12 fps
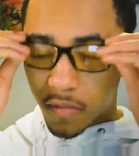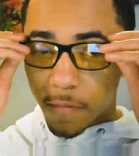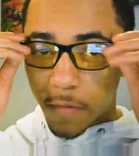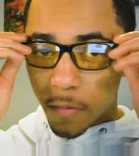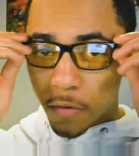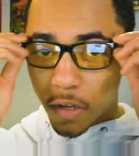They
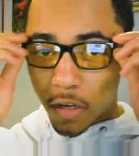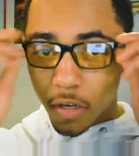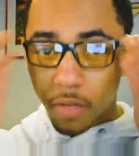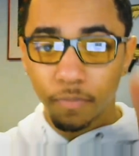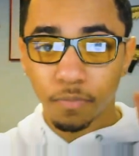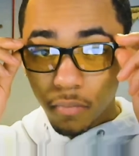fit pretty
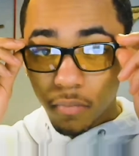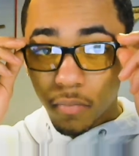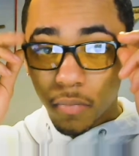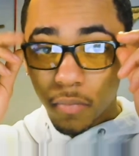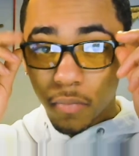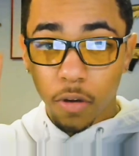good.
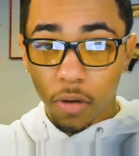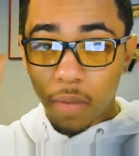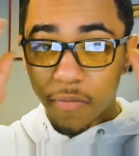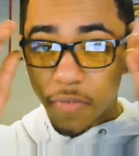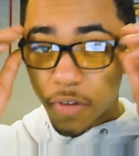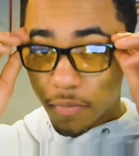They're
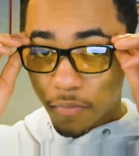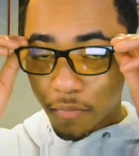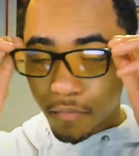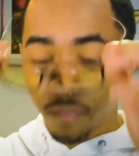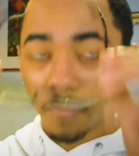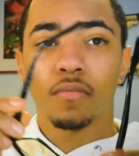comfy.
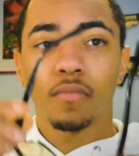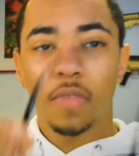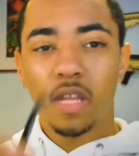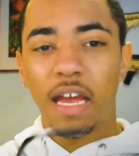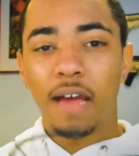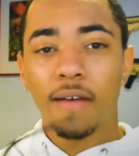
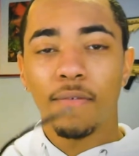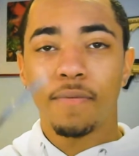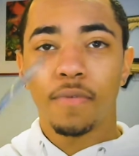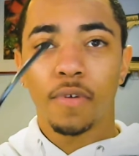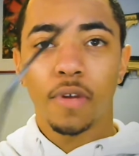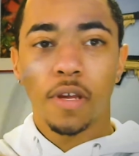They have
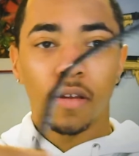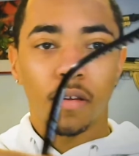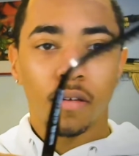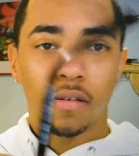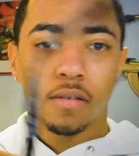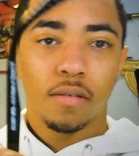
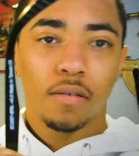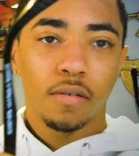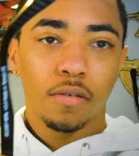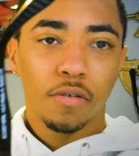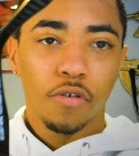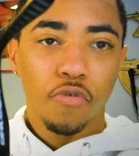
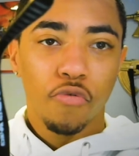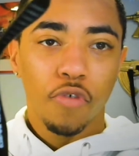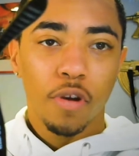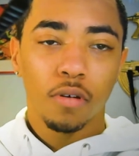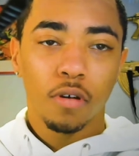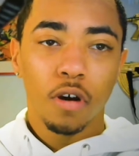
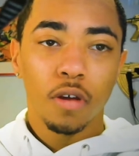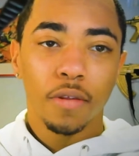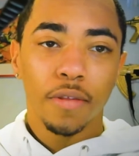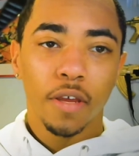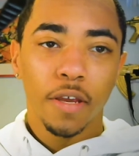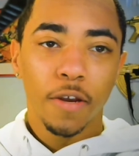grip
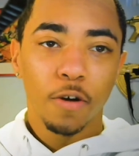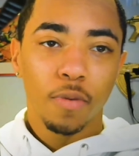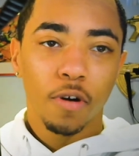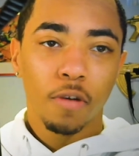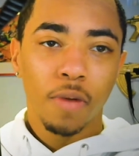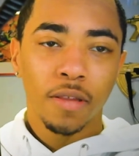on the ear
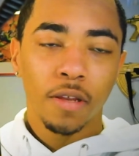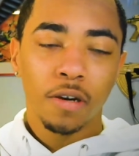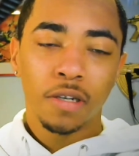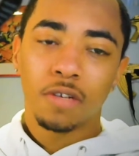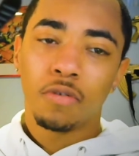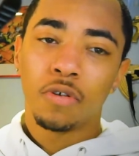part right there,
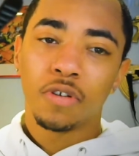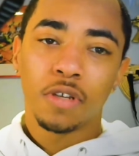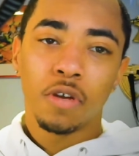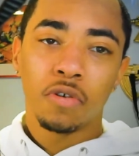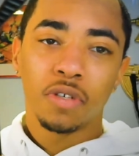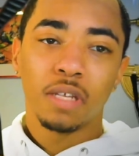so there's
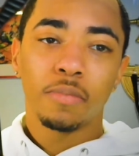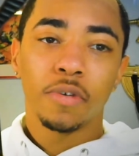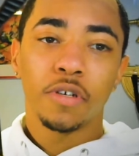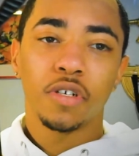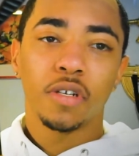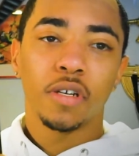no
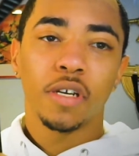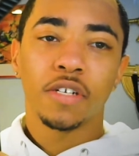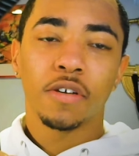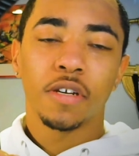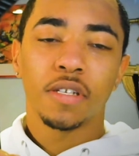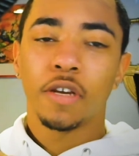slippage. It's
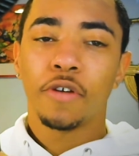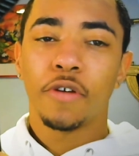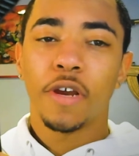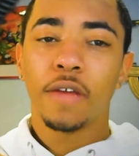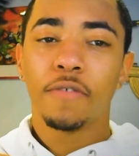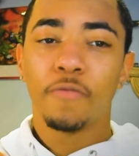gonna stay on your
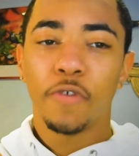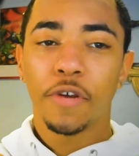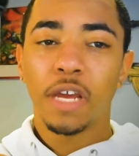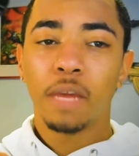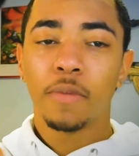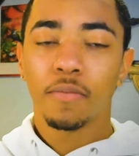head when you're
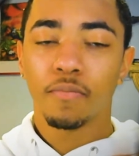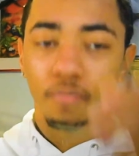gaming.